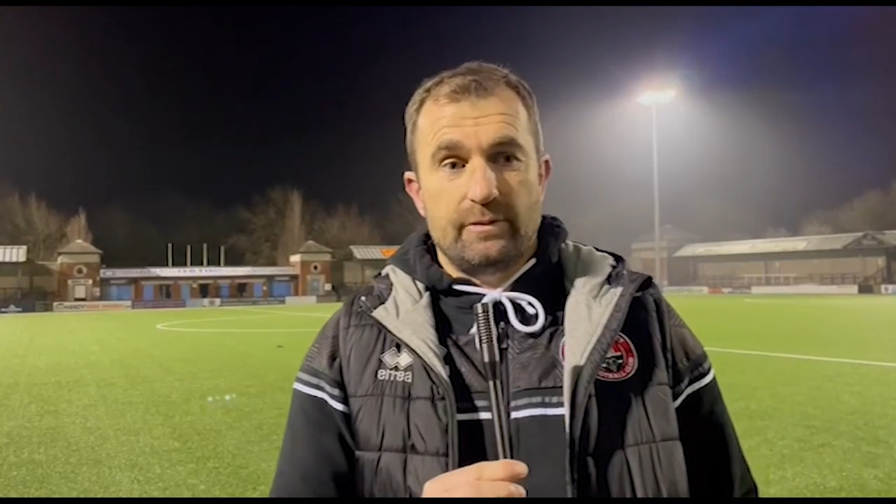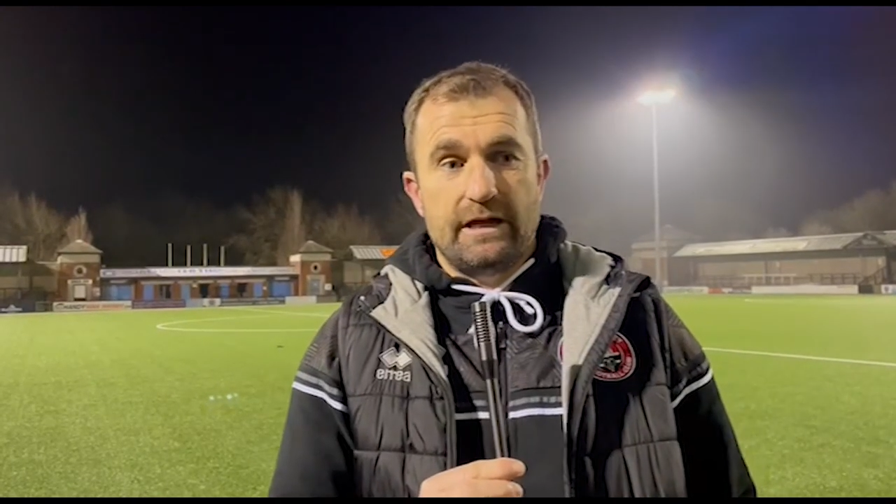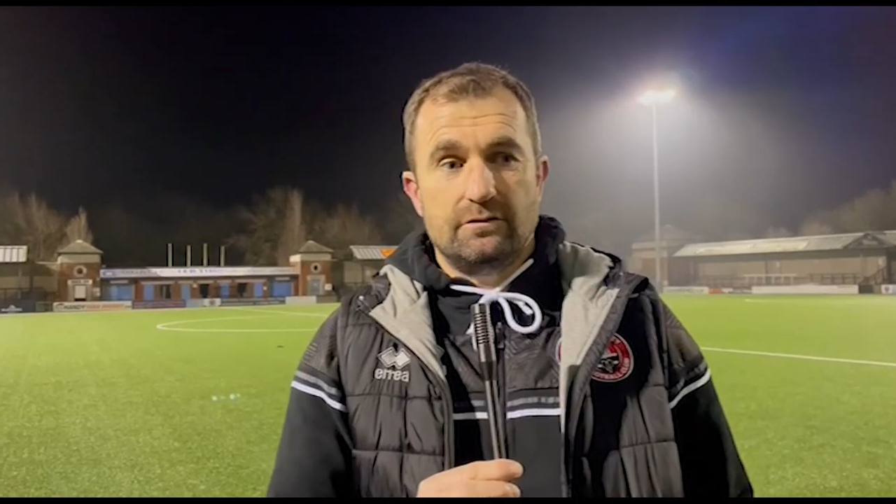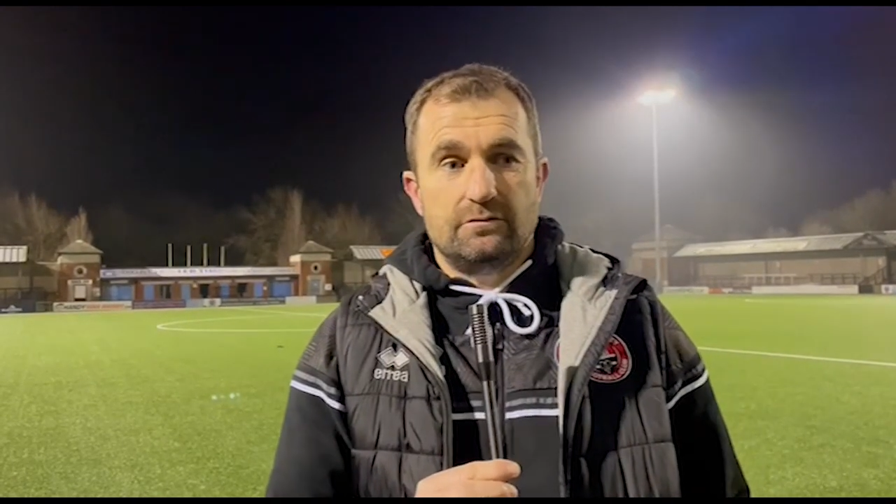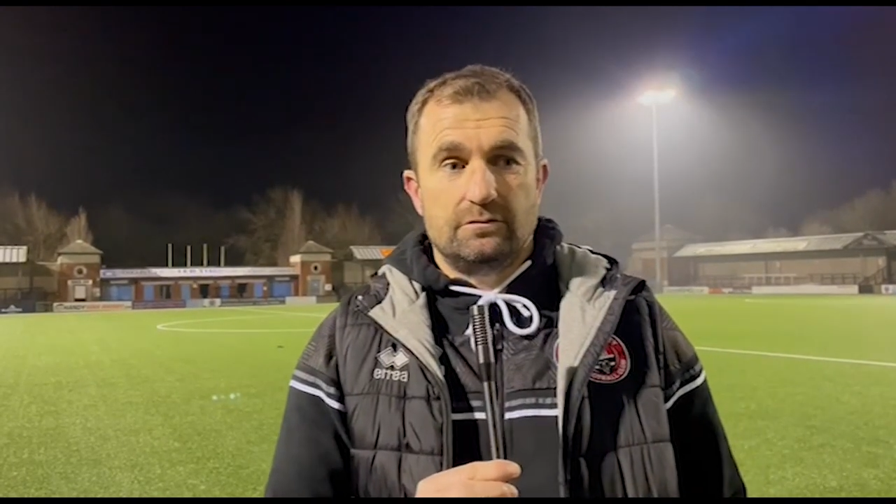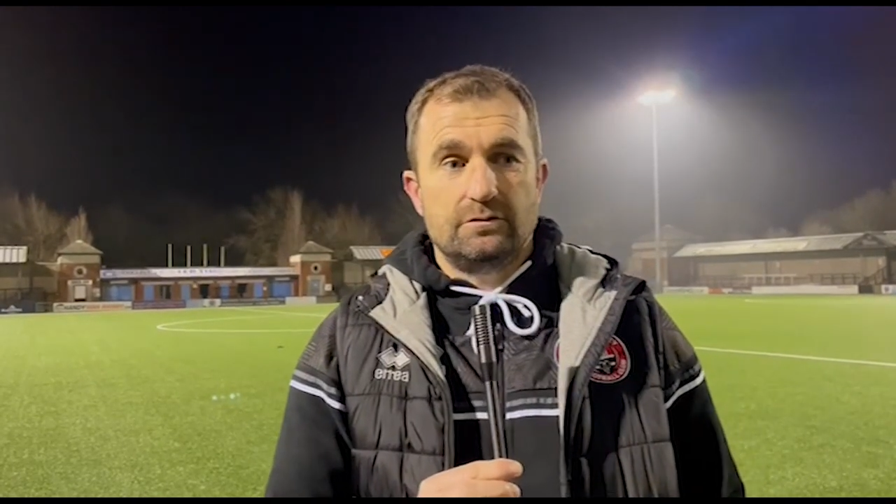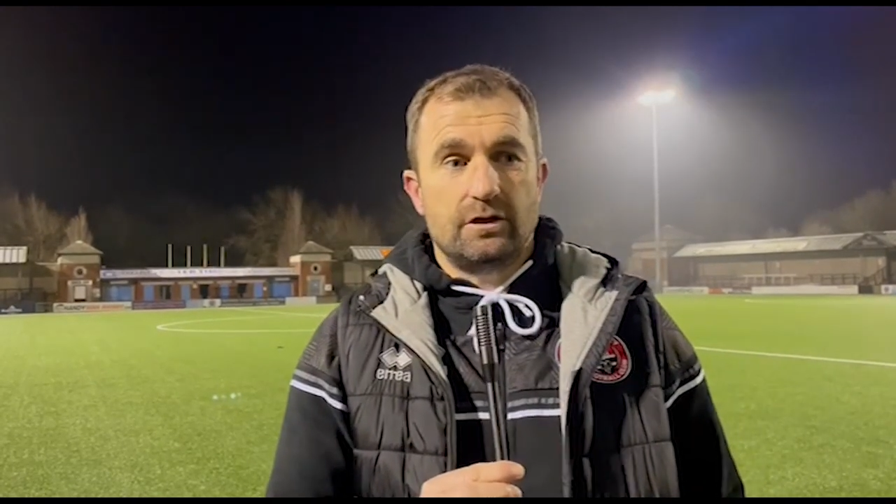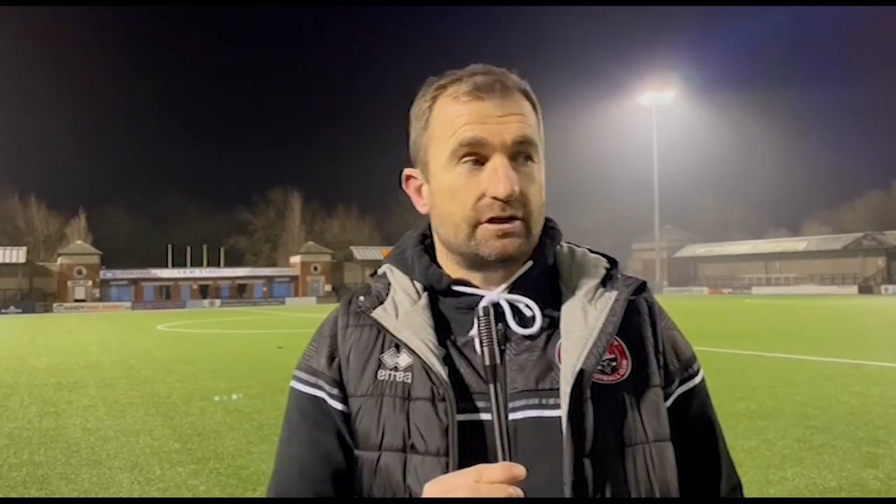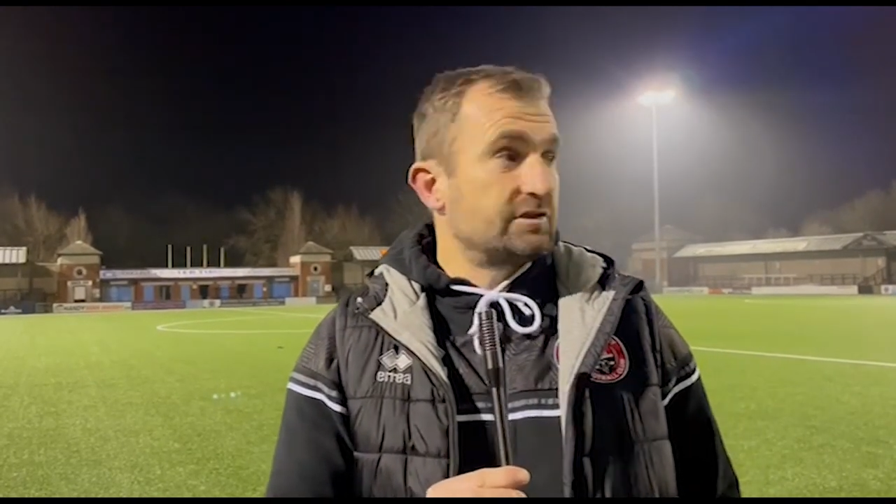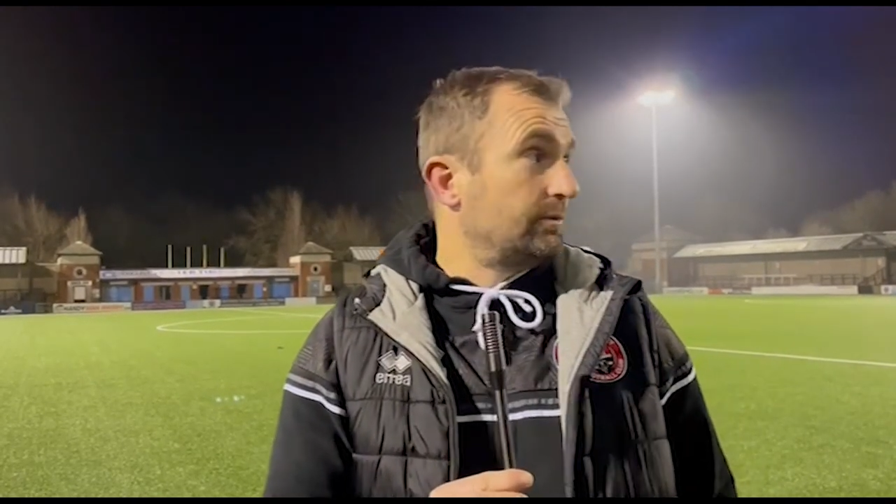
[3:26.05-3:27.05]
then,
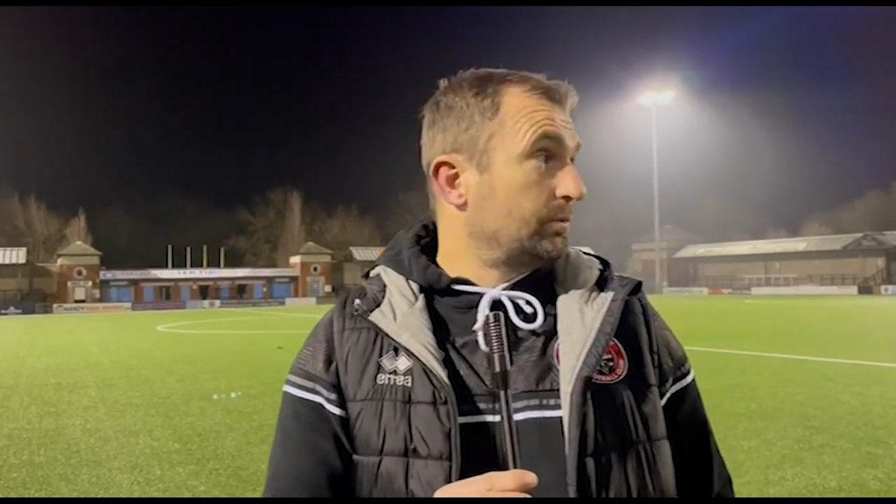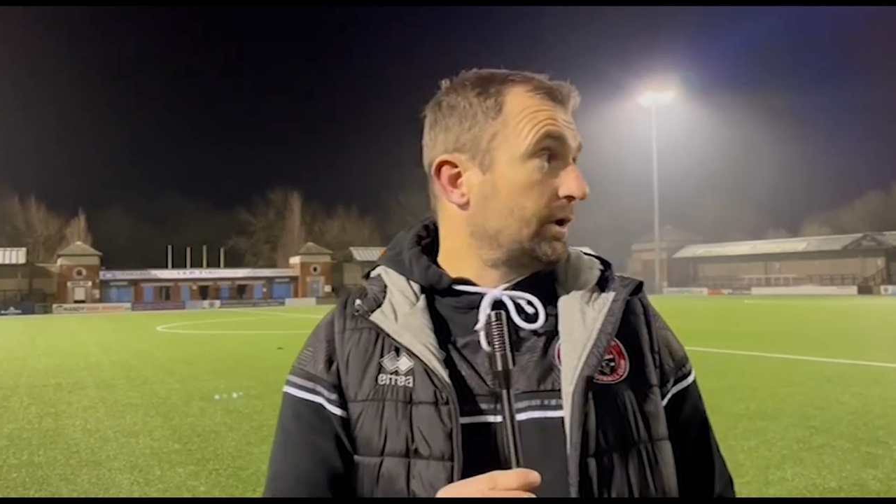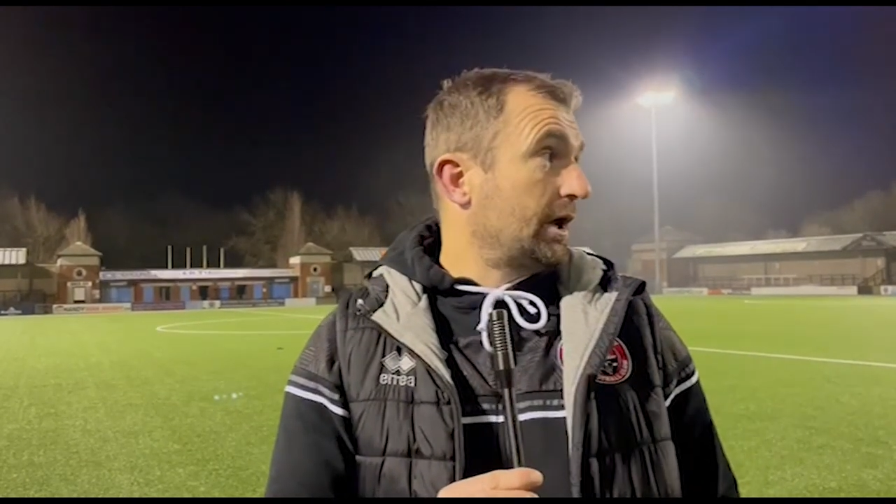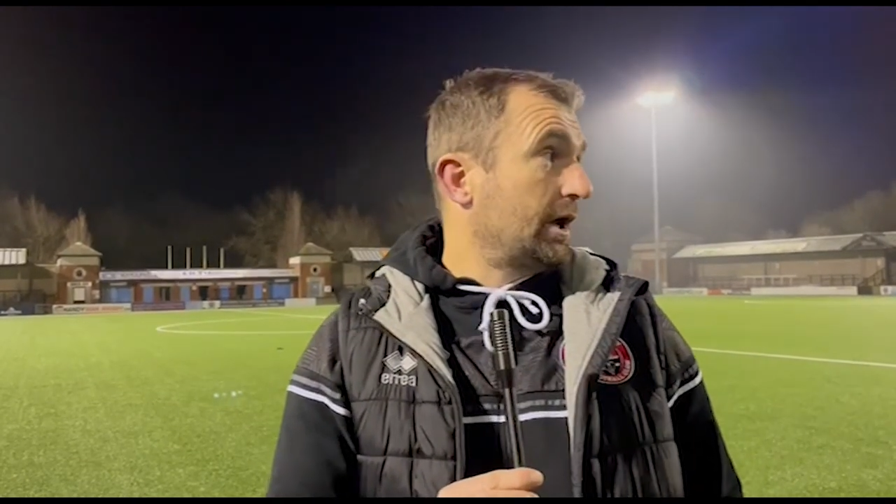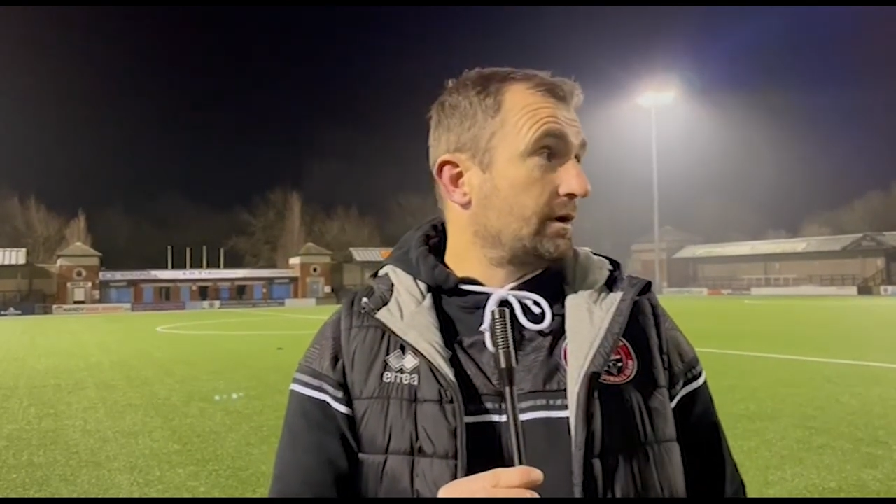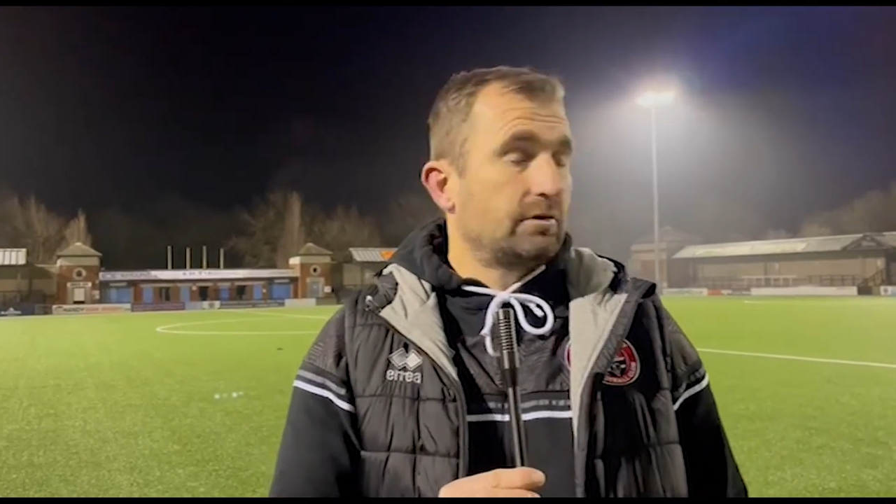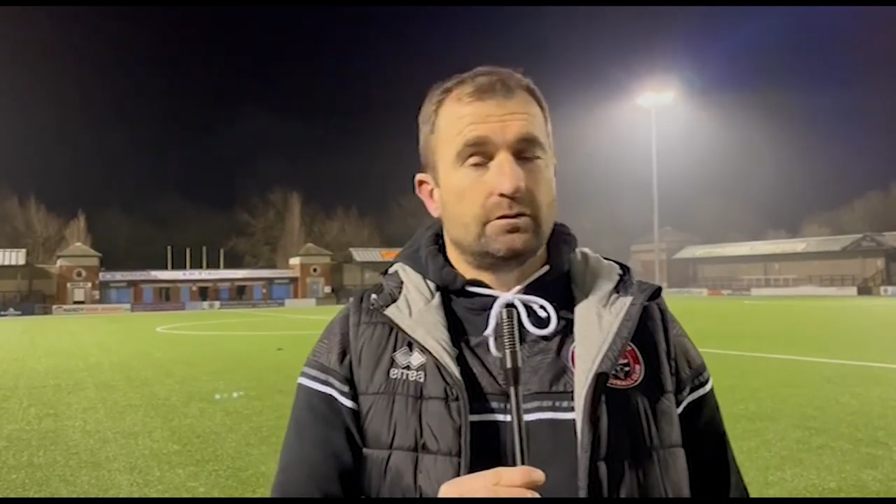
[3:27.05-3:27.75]
like I said, uh,